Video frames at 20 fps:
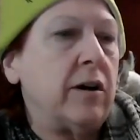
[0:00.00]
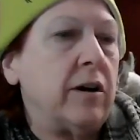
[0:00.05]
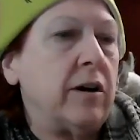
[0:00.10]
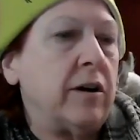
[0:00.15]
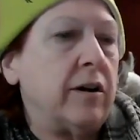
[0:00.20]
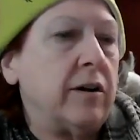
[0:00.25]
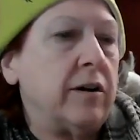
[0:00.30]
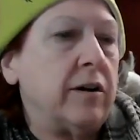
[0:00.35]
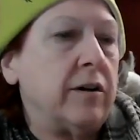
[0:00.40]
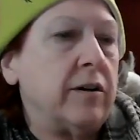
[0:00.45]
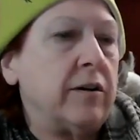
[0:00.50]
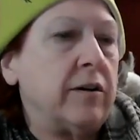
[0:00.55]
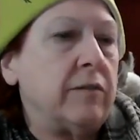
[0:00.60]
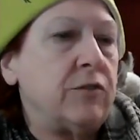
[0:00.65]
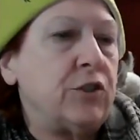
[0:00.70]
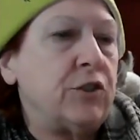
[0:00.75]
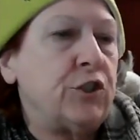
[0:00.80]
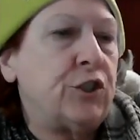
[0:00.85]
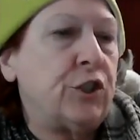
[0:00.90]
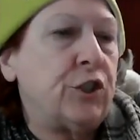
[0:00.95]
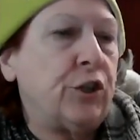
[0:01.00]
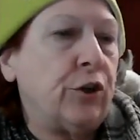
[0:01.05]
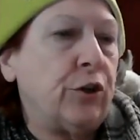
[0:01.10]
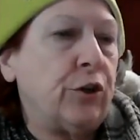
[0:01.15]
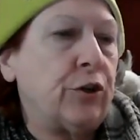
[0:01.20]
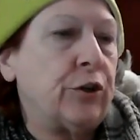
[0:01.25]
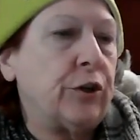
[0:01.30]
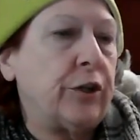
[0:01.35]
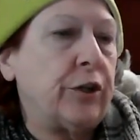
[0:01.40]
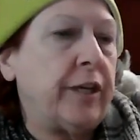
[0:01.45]
of
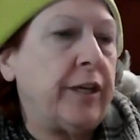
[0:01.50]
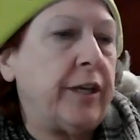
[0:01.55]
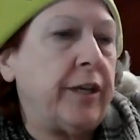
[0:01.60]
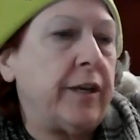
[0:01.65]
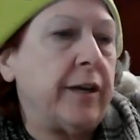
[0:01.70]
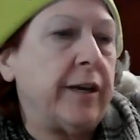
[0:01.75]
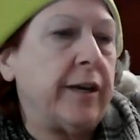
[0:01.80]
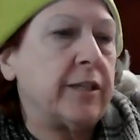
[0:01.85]
sugar cookie